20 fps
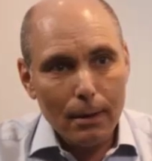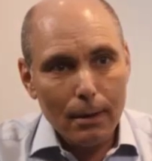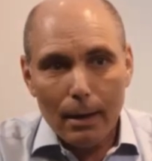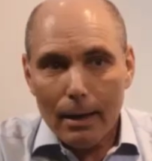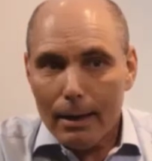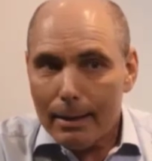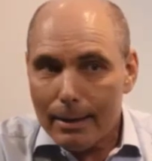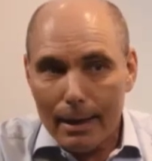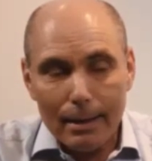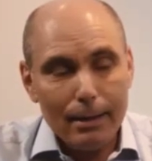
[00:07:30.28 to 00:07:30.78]

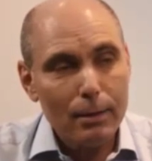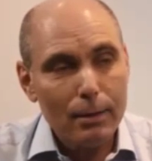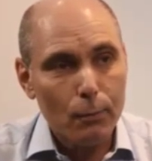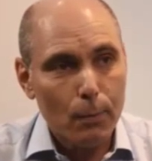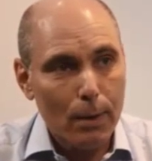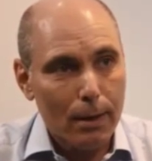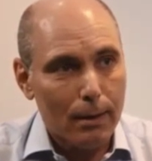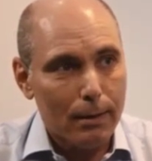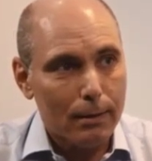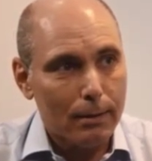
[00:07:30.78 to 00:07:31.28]
And that is
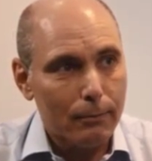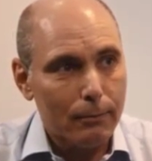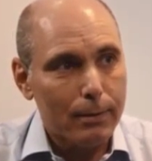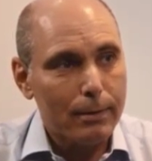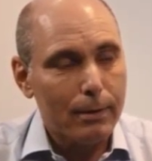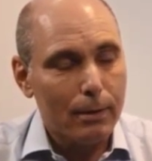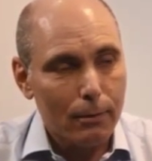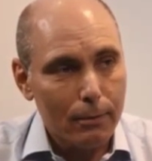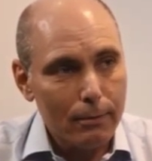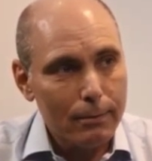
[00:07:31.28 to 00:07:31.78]
why there
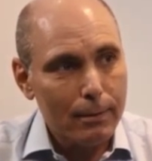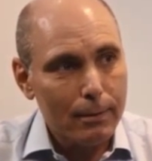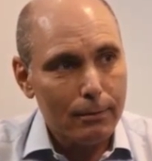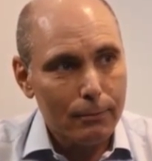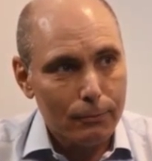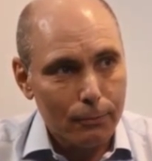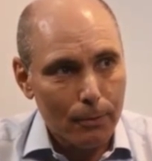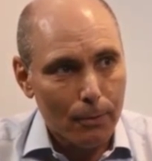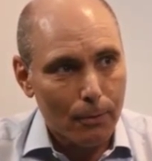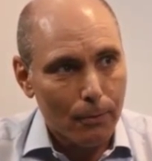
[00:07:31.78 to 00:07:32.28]
is a constant
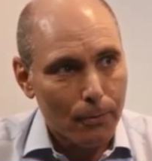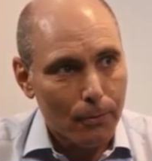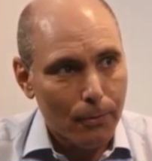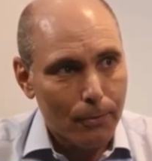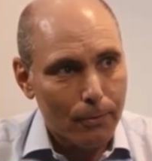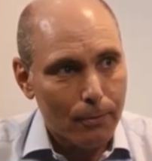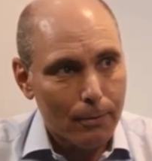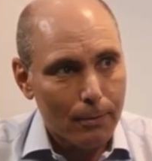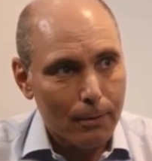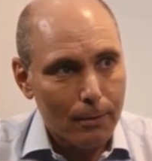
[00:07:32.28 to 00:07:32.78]

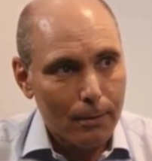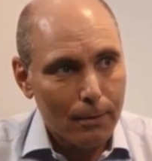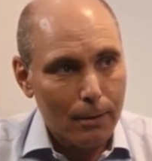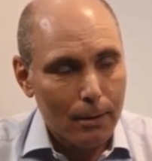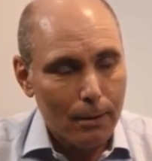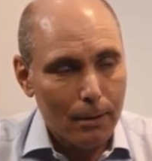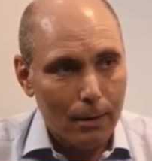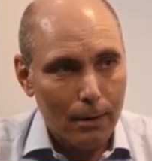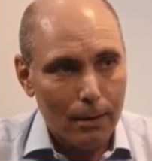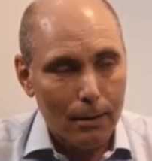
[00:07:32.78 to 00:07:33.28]
growth
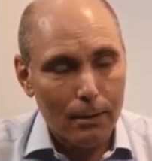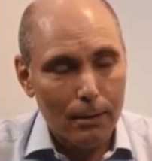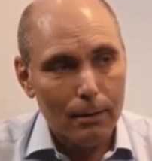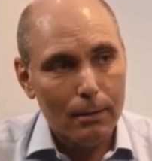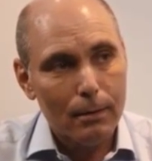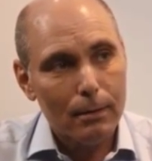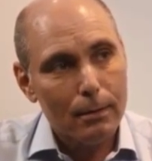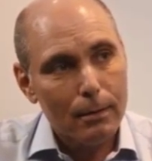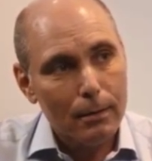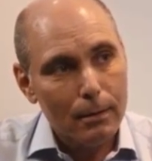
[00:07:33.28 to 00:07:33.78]

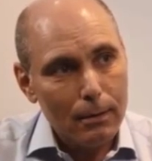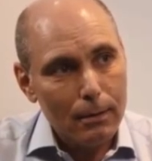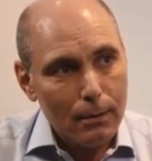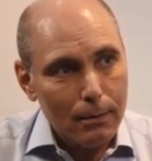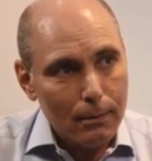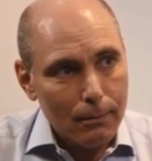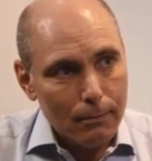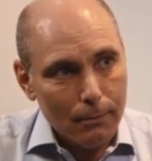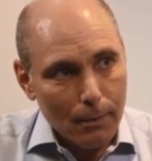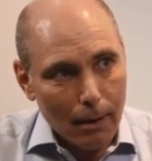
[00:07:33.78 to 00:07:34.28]
in
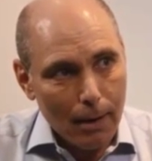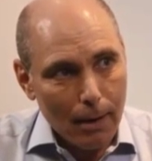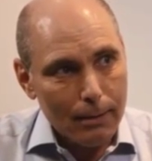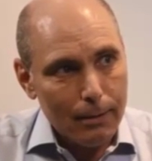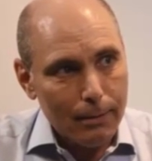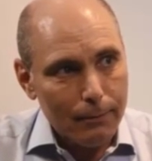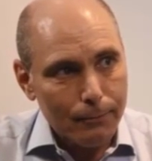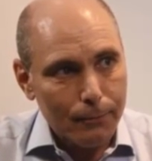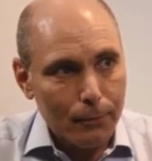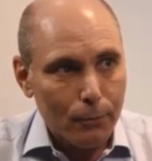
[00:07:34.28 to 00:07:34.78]

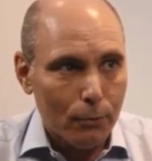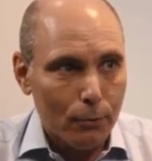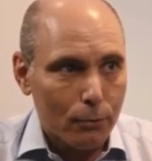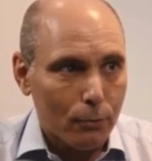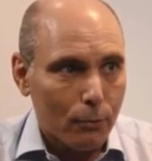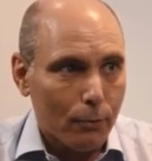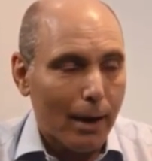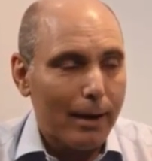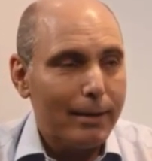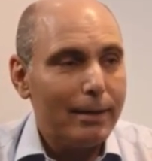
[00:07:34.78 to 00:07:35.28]
ID
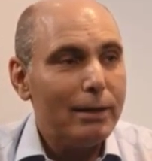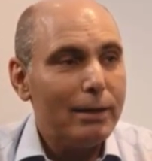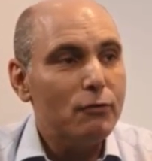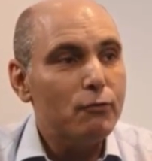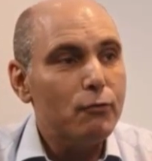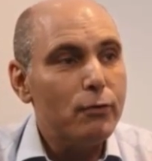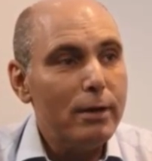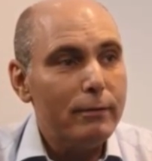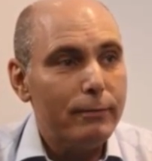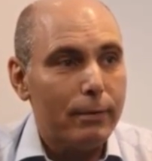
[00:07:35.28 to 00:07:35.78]
fraud or
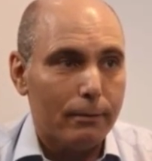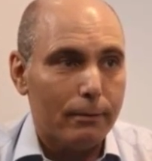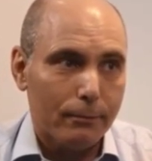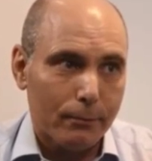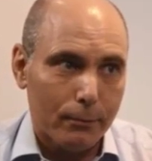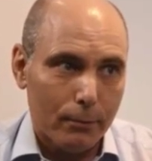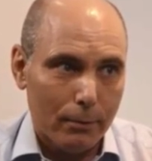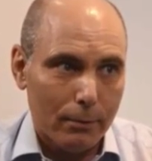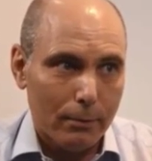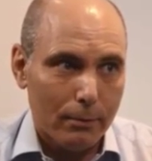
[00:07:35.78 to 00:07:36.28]
ID-driven
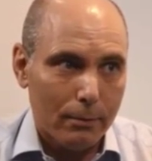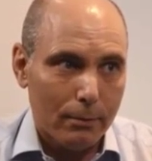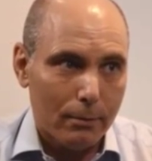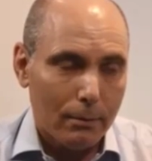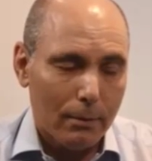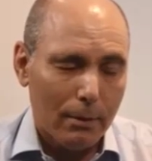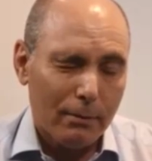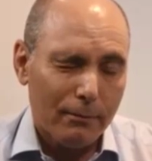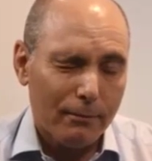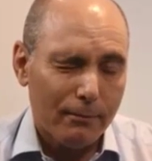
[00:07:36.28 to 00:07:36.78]
fraud.
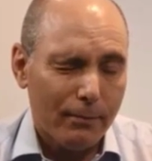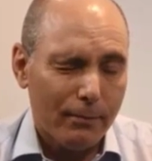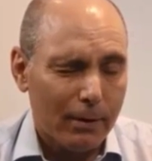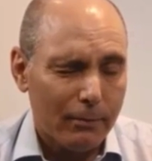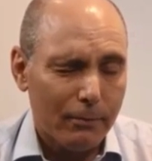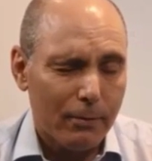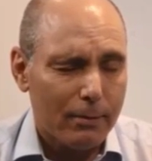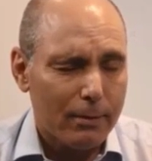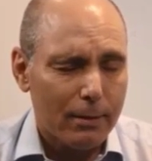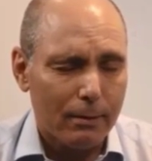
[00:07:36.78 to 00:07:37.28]
As
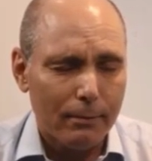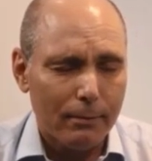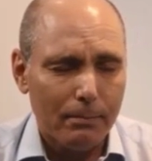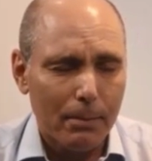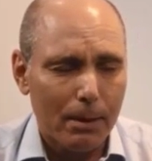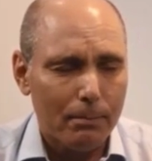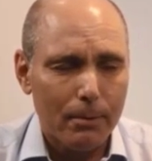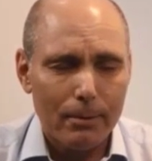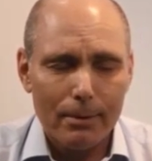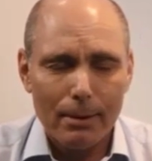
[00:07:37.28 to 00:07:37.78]
far as I
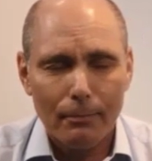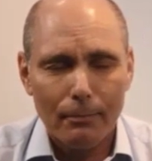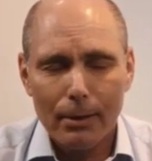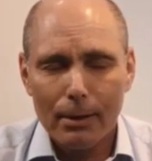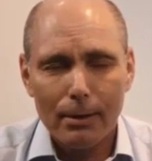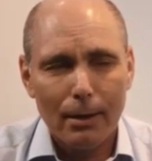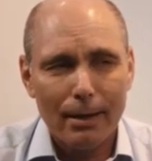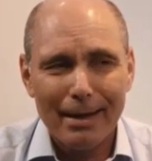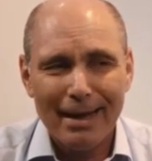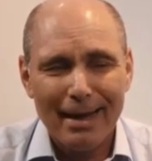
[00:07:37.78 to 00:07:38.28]
remember,
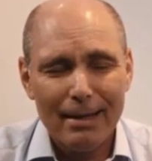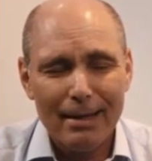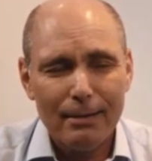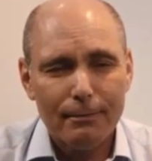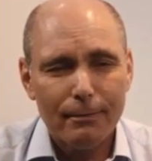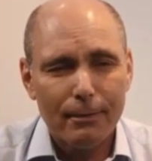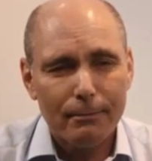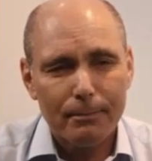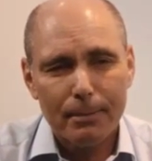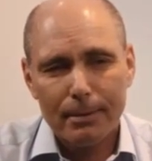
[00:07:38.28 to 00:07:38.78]
something like
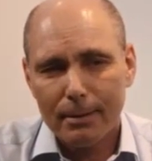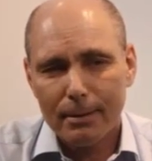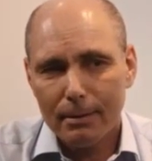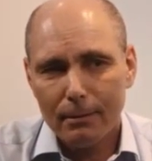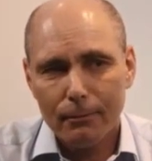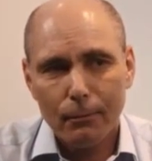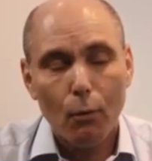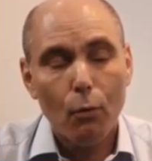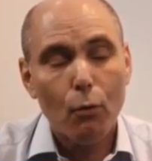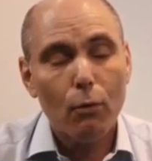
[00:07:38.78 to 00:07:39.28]
85%
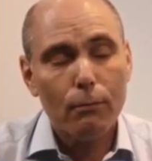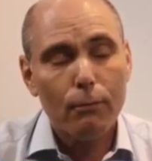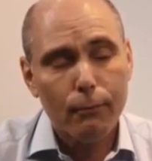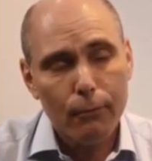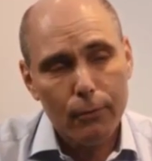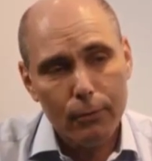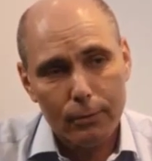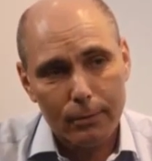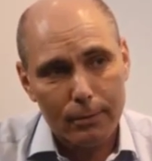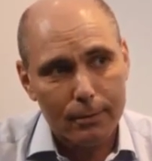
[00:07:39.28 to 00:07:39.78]
of all
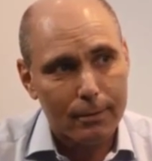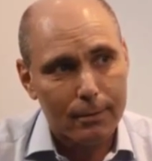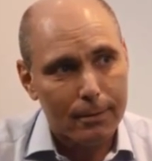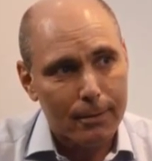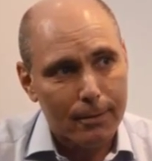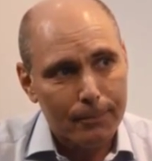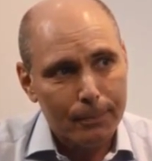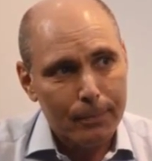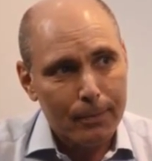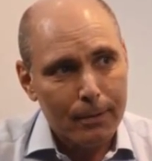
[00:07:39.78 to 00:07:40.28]
frauds
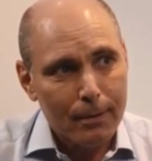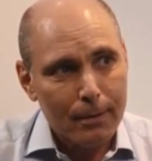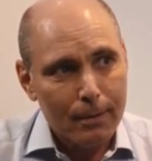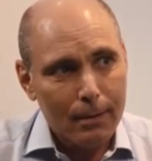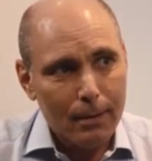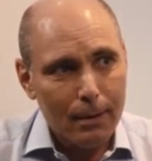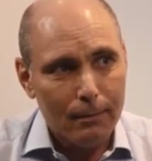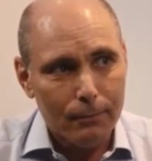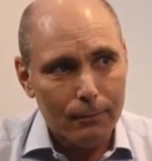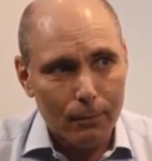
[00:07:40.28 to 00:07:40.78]

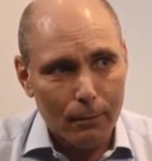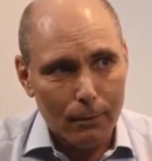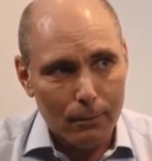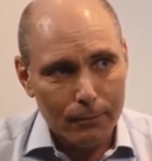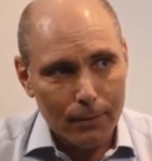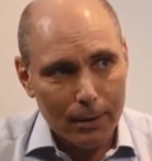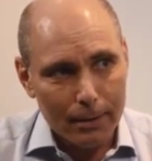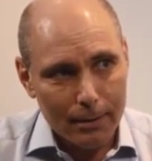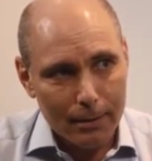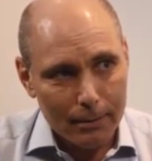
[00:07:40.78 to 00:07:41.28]

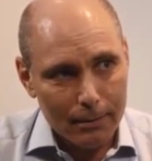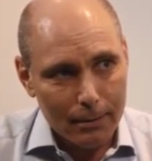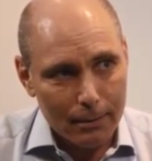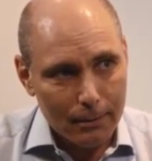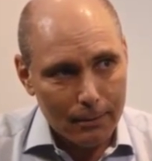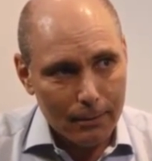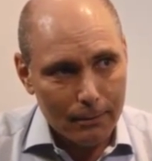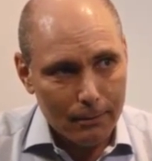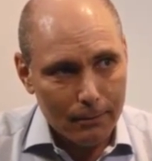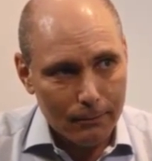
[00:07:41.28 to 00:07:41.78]
involved
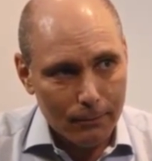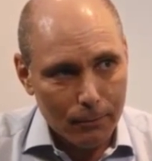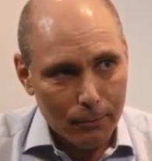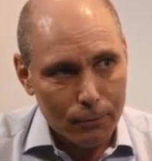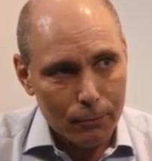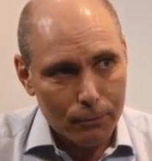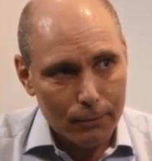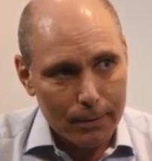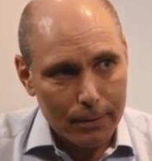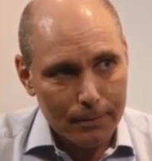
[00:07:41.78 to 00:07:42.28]
identity
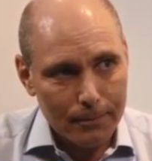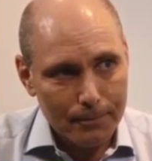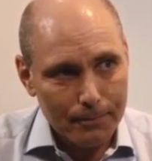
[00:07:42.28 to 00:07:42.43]
forgery.